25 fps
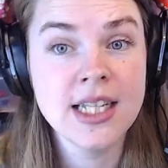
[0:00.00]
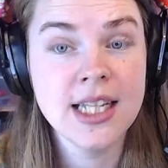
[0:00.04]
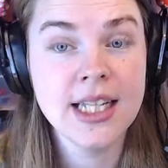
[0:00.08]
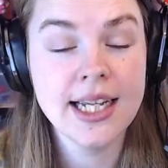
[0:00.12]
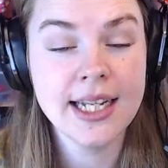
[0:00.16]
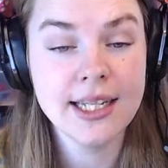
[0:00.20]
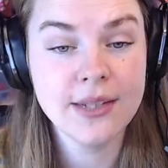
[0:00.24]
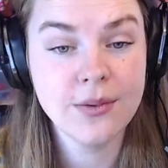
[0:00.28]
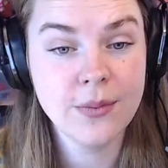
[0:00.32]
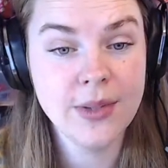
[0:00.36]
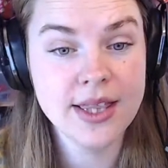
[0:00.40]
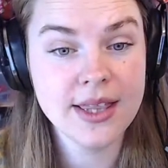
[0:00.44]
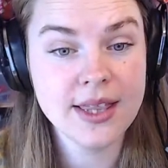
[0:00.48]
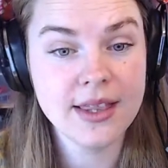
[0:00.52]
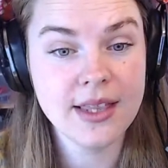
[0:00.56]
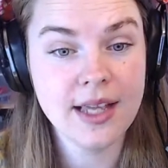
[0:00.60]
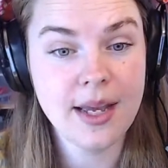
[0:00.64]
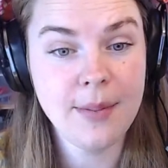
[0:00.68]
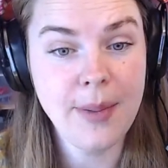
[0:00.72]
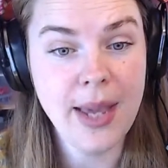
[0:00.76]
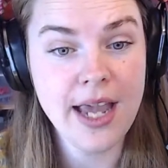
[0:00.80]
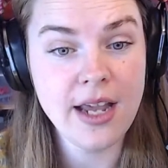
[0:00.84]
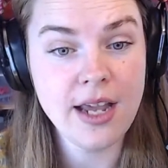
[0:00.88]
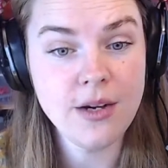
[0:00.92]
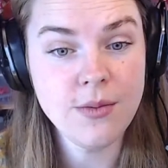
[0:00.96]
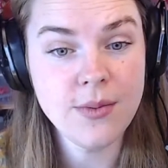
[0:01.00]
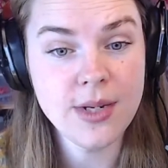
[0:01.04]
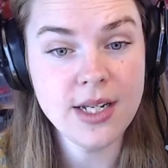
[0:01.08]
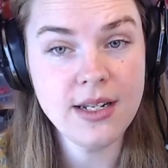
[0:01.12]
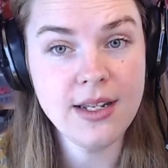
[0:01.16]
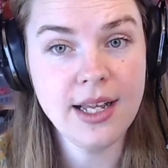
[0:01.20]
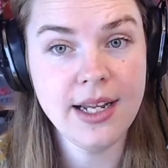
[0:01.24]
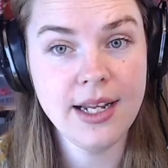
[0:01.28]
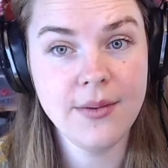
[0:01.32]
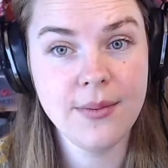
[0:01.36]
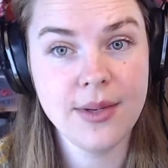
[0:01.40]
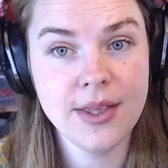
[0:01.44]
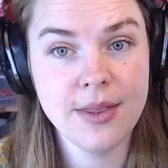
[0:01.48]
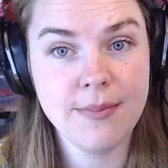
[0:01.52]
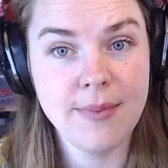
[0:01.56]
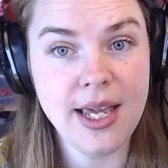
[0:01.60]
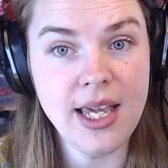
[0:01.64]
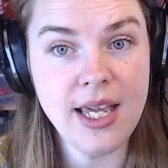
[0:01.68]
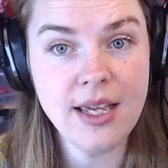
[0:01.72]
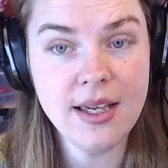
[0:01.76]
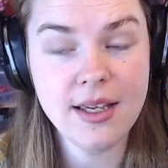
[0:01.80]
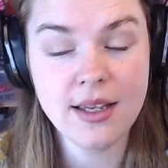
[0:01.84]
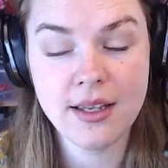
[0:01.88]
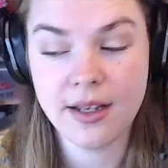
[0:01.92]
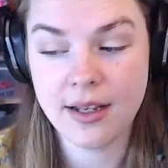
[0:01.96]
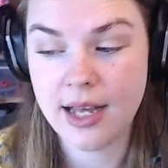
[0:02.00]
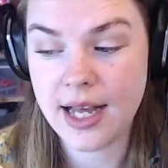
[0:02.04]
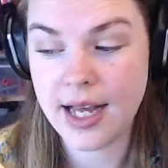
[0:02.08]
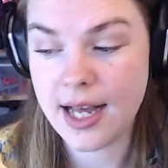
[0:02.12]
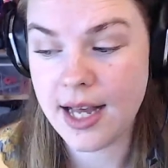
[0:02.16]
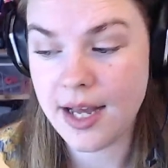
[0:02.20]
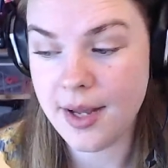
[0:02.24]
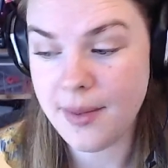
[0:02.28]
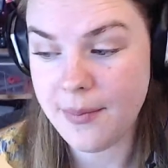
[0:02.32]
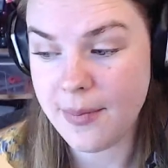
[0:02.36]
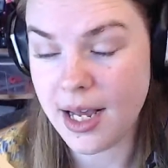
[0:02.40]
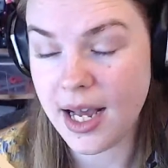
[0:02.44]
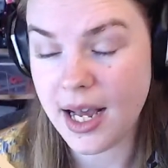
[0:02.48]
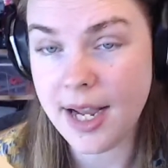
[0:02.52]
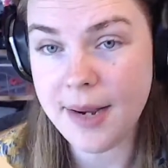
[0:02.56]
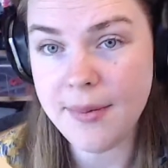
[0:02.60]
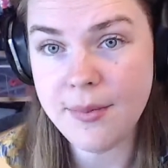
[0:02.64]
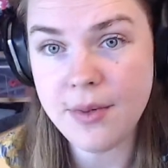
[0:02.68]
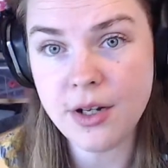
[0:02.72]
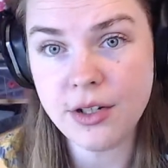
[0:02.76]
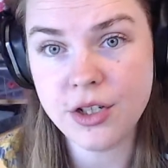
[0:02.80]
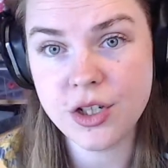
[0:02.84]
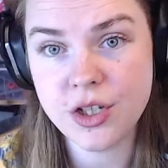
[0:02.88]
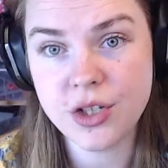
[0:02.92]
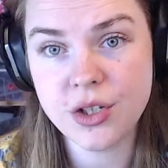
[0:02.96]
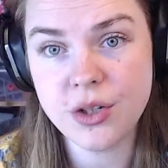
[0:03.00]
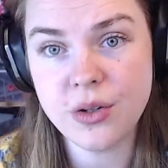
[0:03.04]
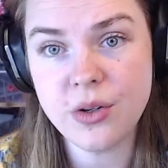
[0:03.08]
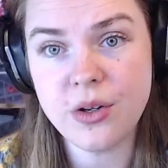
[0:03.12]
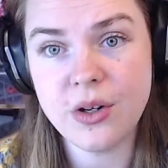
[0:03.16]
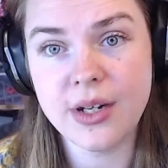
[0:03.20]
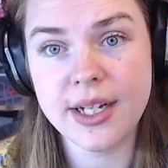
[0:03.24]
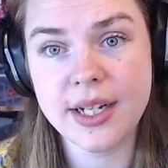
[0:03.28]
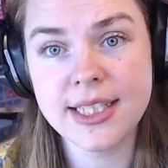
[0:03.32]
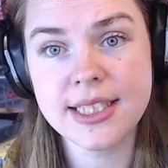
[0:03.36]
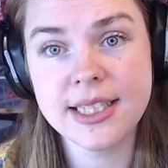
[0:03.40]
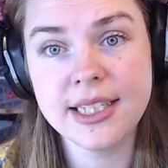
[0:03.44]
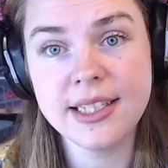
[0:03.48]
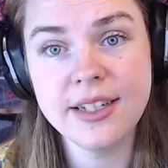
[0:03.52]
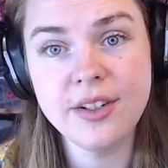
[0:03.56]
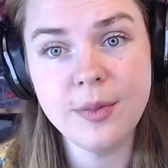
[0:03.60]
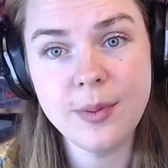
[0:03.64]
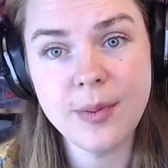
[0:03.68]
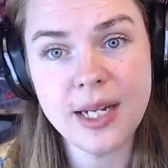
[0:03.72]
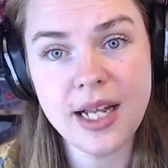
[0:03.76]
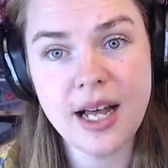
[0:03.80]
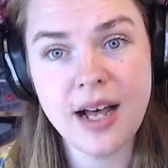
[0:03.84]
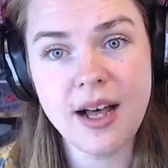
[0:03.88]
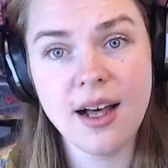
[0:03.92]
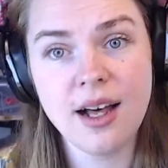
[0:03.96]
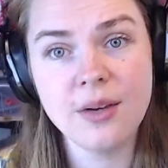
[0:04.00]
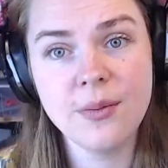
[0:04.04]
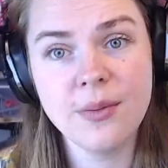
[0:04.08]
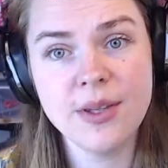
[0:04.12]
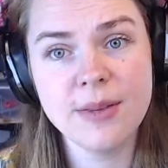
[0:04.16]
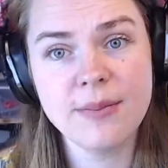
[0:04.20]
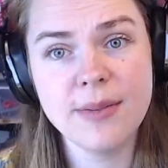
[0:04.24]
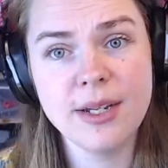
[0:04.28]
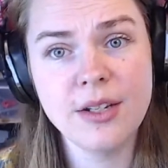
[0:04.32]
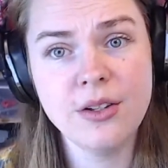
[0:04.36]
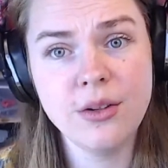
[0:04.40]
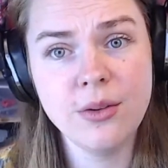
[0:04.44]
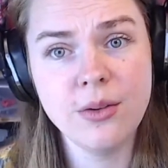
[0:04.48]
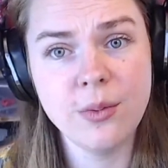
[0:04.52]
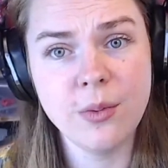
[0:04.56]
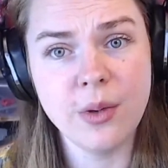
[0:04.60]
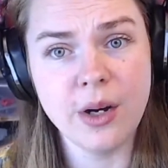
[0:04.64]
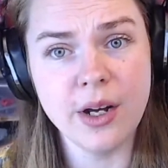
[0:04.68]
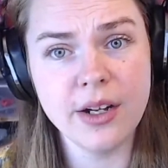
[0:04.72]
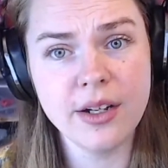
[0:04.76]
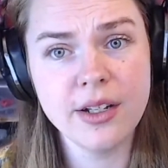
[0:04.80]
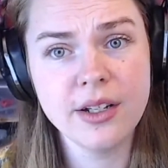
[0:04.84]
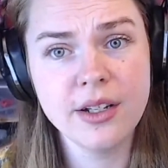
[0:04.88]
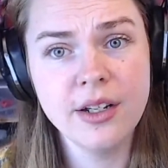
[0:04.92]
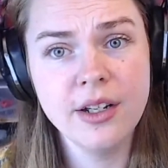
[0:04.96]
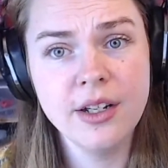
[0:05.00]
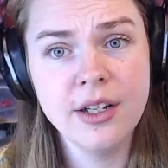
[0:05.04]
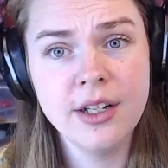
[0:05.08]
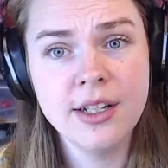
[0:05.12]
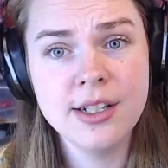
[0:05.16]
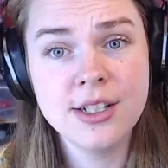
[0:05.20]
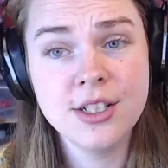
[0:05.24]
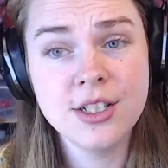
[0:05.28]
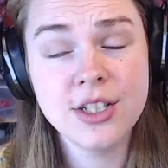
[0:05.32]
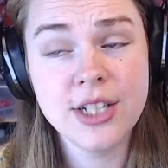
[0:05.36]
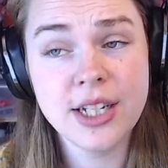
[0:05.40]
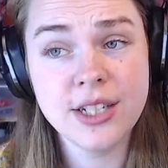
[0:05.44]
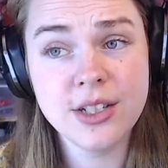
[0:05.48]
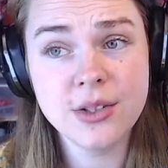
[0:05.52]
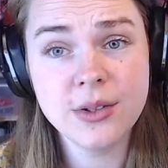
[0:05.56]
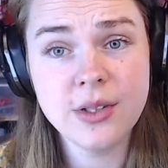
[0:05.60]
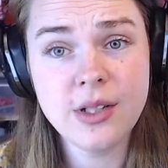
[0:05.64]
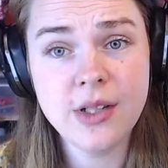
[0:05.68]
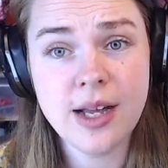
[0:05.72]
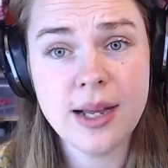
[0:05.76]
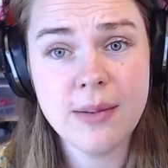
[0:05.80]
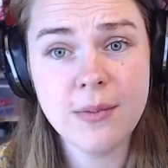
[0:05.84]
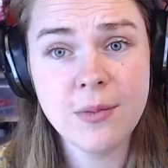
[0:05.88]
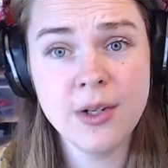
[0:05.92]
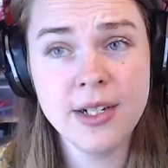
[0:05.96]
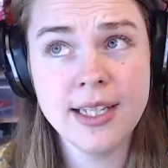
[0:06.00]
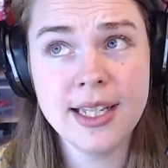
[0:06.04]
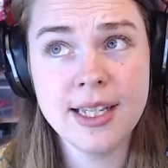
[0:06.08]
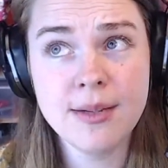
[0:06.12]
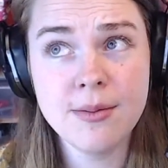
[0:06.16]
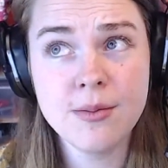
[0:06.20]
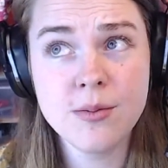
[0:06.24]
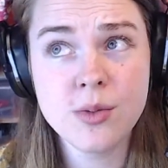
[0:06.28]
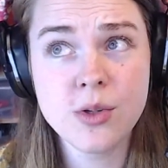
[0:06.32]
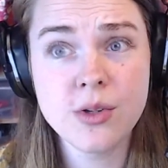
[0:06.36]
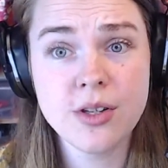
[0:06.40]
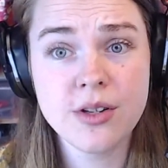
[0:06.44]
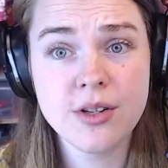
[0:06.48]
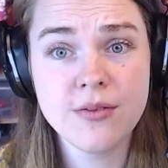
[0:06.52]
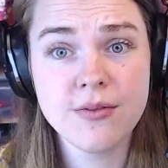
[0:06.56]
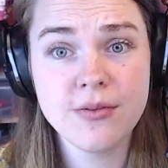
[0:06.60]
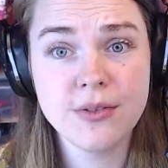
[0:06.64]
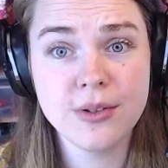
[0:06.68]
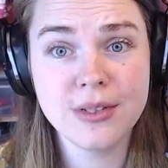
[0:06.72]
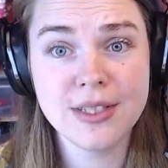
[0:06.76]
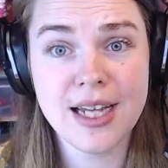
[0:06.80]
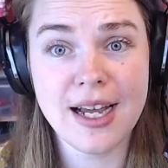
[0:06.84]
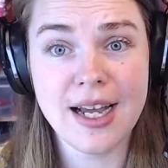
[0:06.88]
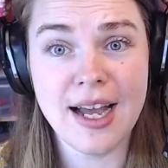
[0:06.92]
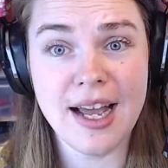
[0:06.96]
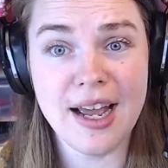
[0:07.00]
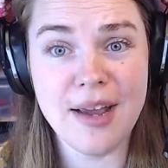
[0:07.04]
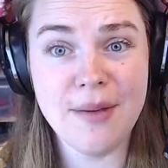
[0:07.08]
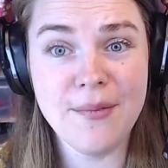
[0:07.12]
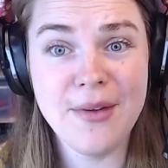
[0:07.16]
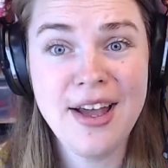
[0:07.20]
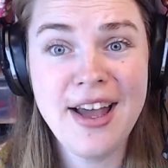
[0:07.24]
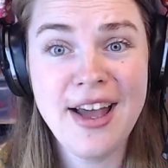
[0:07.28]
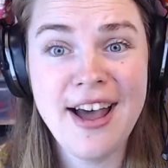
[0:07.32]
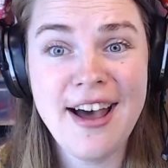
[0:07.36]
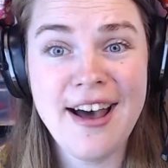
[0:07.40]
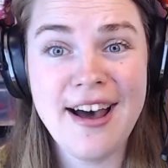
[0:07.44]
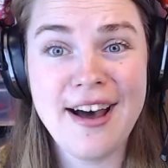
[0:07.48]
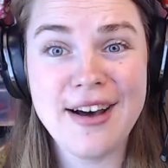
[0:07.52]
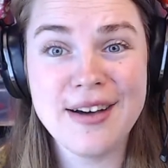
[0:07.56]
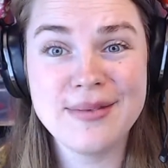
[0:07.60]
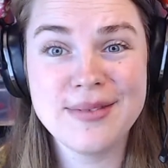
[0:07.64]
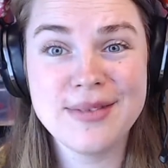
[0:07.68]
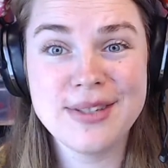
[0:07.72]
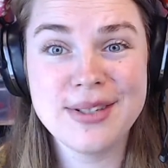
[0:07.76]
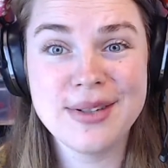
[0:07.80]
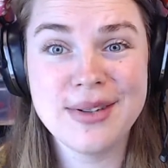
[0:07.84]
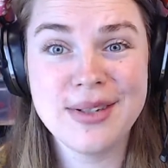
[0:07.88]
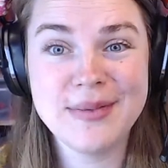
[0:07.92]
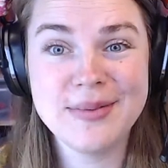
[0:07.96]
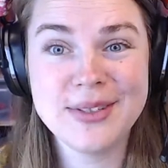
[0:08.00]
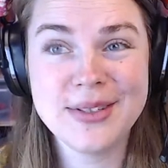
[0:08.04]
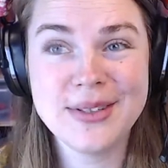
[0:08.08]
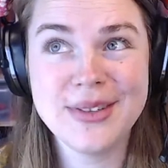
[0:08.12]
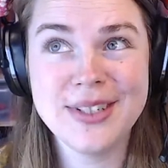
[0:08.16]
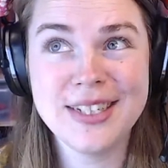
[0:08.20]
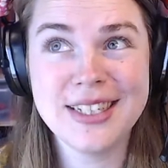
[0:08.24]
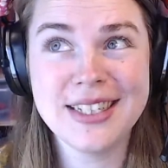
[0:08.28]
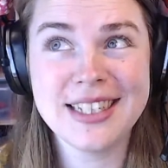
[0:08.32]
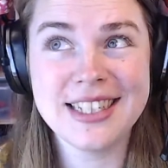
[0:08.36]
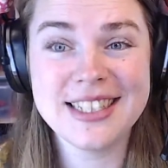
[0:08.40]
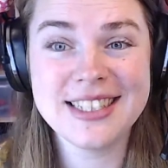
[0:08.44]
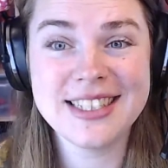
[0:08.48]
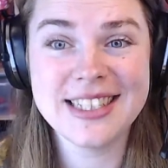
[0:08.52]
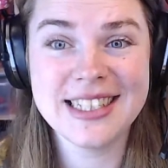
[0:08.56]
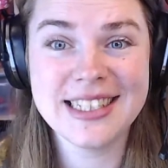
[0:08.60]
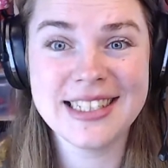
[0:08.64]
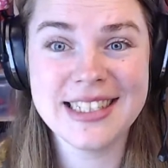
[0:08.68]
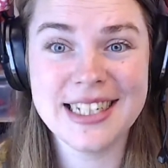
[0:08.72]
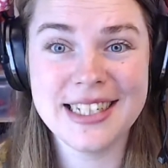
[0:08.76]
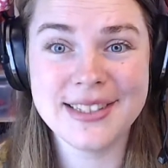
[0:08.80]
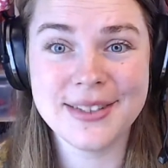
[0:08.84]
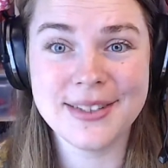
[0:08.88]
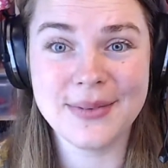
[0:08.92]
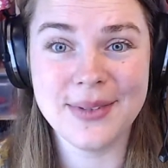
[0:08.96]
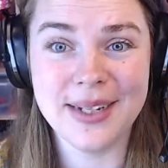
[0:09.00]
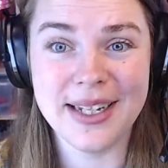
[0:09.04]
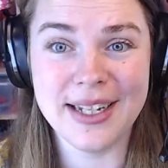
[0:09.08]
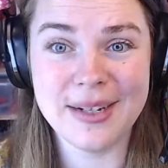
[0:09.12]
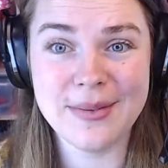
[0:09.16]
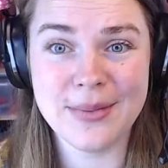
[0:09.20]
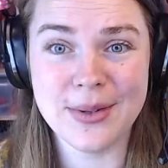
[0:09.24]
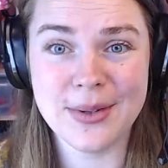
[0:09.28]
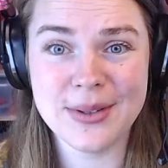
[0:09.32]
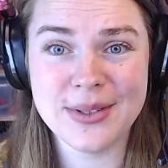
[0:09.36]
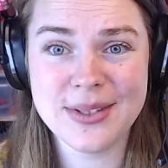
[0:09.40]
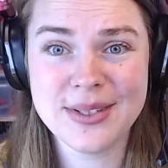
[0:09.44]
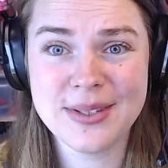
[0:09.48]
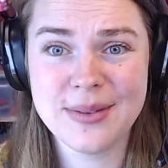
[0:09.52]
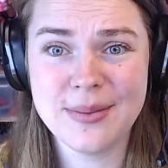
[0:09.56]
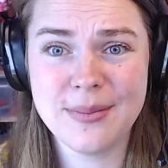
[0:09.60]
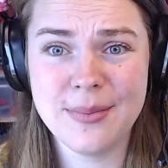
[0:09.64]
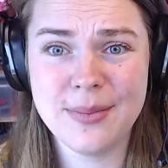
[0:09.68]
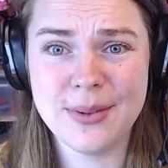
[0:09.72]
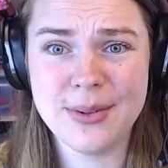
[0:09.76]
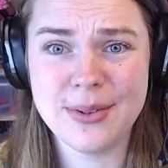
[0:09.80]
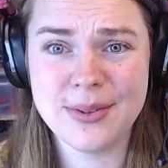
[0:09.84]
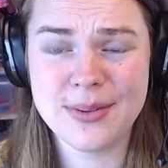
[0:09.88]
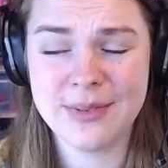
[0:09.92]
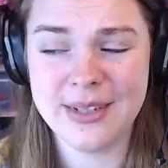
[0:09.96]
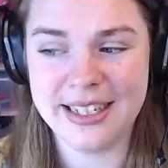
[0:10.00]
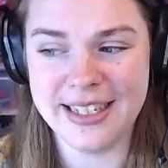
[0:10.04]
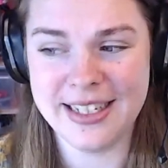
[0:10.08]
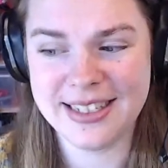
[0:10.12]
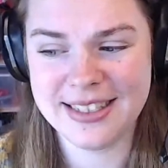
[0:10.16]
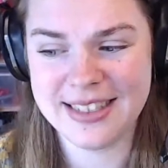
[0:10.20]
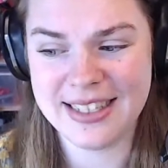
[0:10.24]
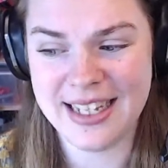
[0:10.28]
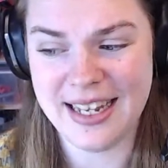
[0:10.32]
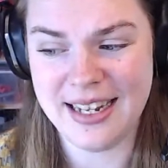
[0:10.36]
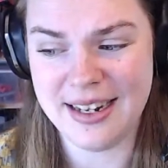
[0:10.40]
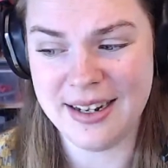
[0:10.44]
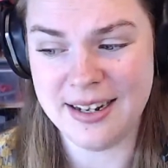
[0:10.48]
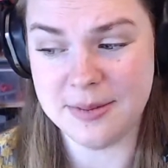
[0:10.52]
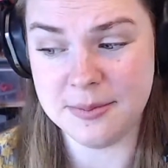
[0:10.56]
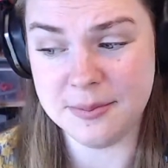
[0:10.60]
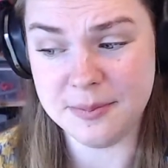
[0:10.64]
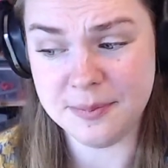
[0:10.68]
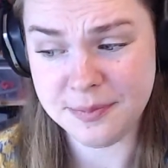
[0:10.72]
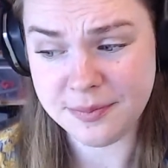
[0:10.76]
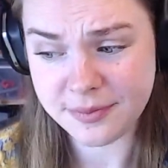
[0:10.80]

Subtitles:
with a paid one, like with Make? I'm not sure. It's a little bit hard with my new work schedule. I'm working more than full time. So I'm doing like 6 days a week most weeks, and